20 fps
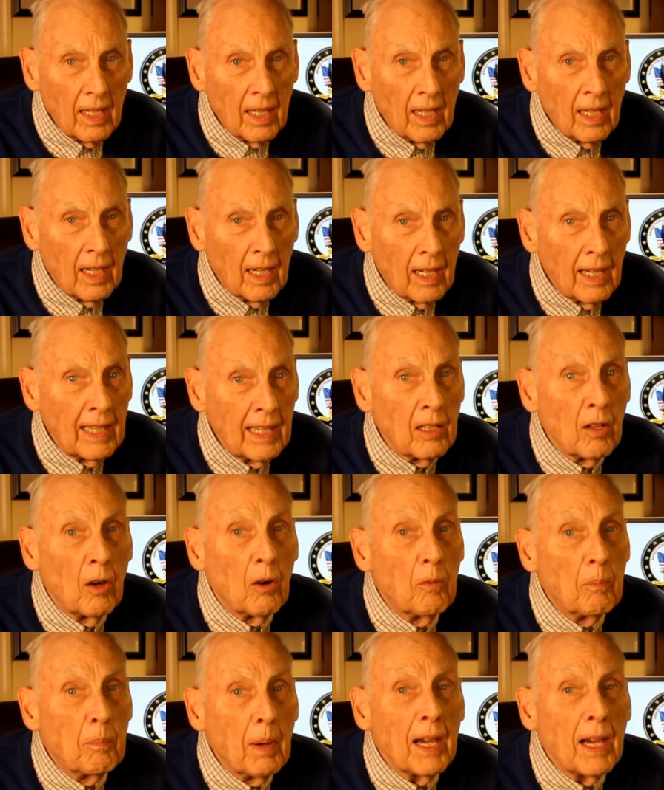
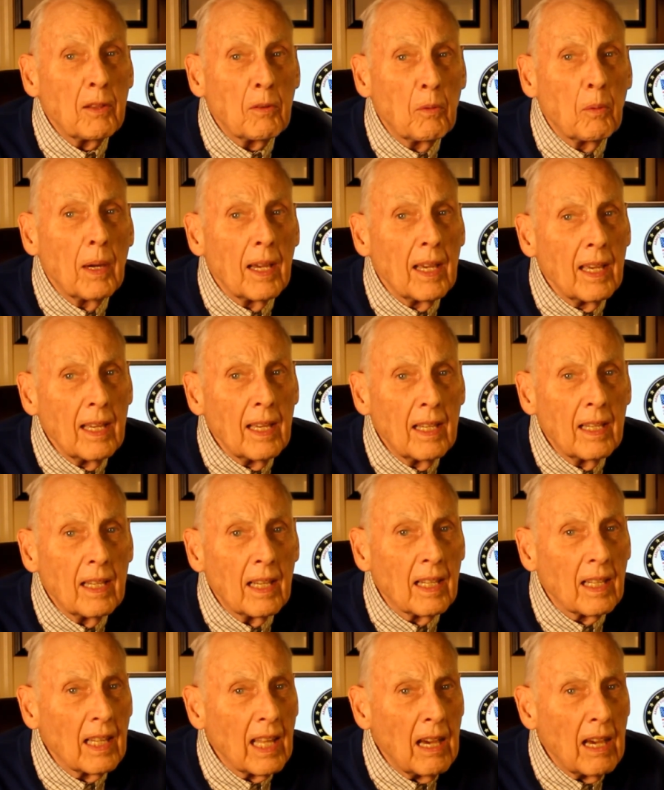And by the way,
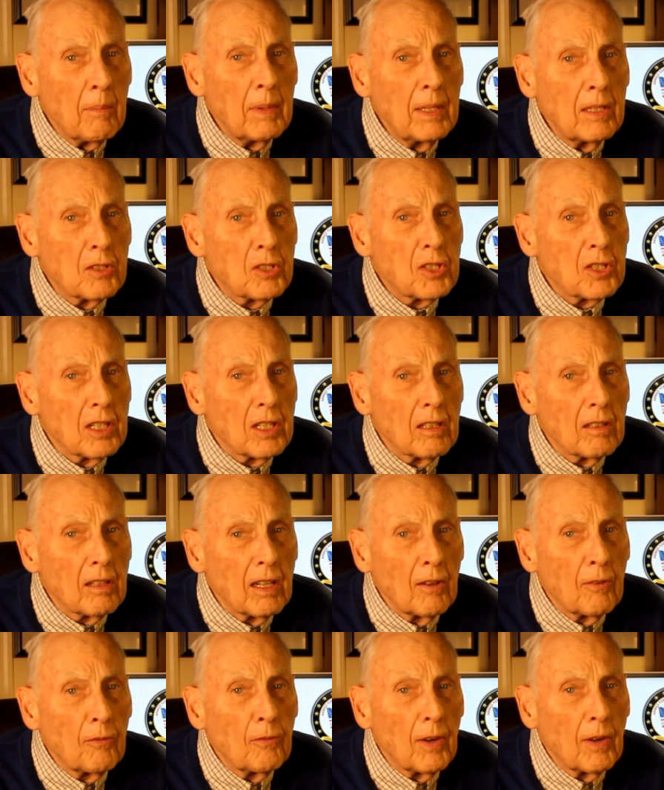allow me to share
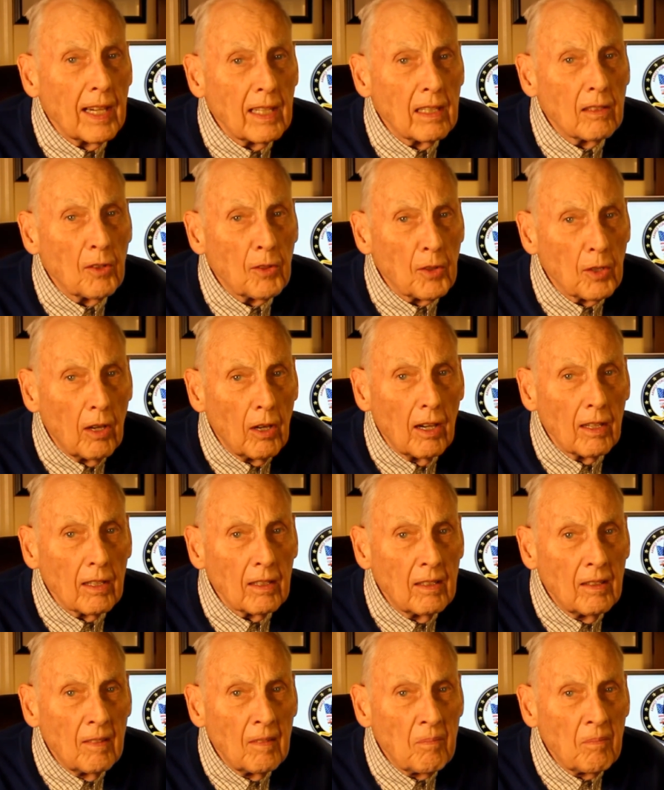a final thought
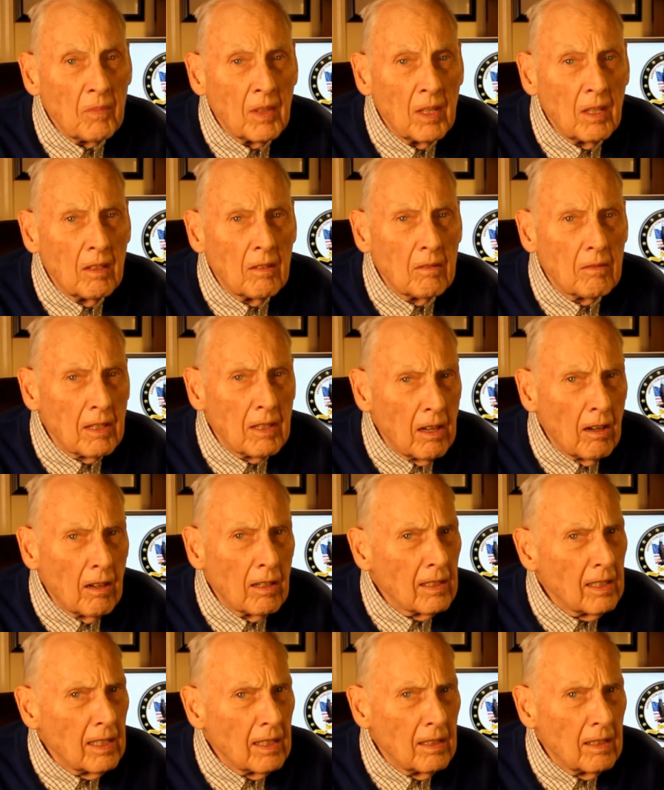
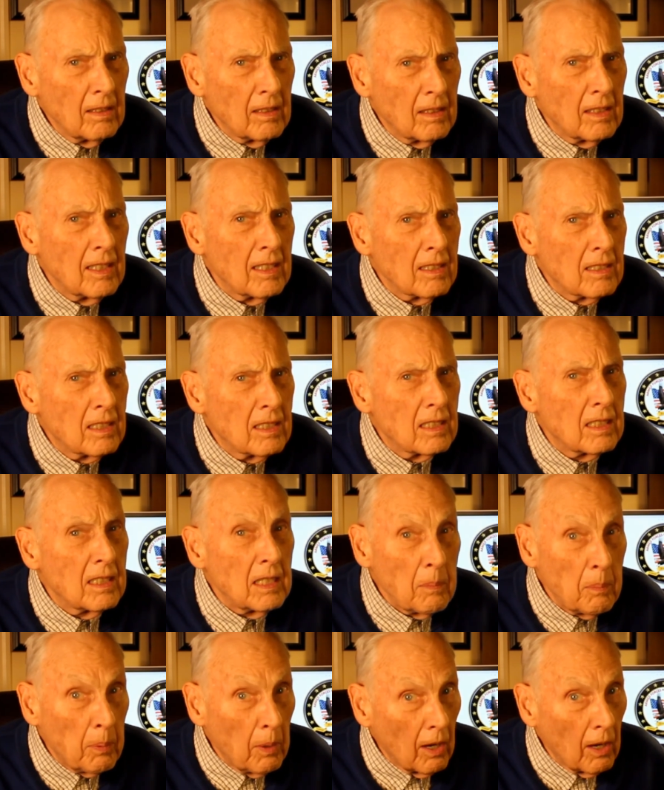regarding this
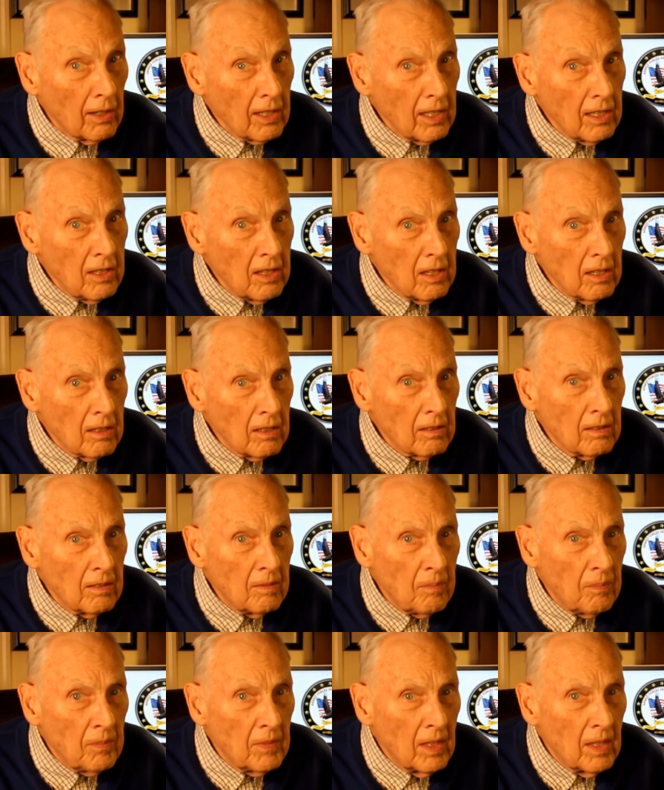departing year,
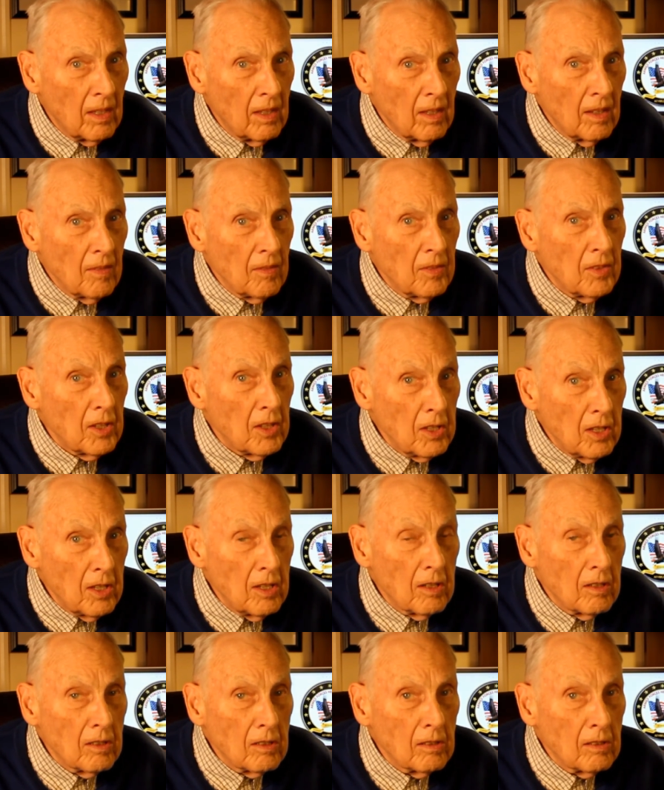the
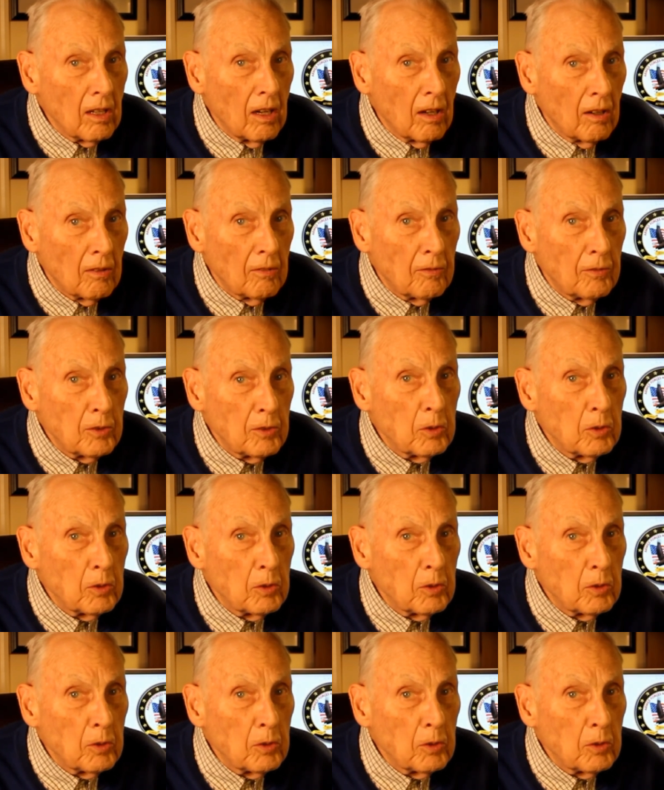year of